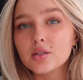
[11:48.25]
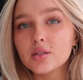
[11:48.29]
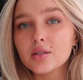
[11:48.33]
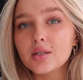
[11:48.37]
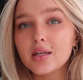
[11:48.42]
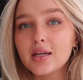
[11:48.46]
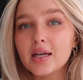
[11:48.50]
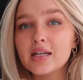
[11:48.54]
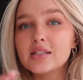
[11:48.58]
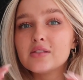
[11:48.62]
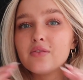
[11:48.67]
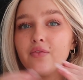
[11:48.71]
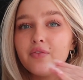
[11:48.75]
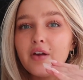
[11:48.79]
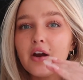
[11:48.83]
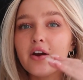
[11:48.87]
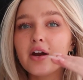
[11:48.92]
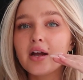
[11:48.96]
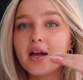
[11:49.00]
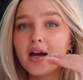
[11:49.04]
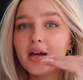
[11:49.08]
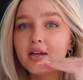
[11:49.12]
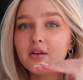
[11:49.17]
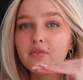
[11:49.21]
like, it's
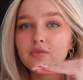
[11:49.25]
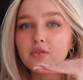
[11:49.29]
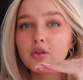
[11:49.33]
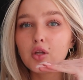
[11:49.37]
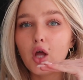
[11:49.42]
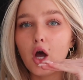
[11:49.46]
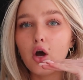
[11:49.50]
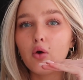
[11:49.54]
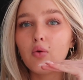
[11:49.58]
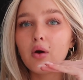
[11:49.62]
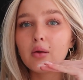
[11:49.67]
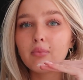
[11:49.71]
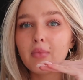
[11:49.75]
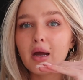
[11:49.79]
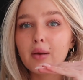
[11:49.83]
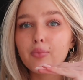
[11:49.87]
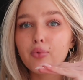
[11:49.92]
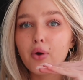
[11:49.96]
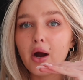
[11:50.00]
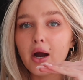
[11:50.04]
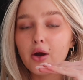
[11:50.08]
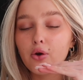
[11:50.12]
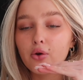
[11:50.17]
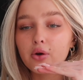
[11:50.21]
very kind of low on my
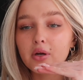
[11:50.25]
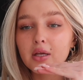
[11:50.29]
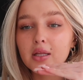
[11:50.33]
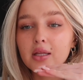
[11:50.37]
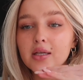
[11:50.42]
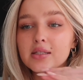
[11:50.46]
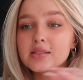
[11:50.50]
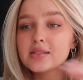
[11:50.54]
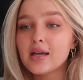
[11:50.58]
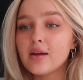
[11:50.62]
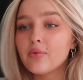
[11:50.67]
priority list.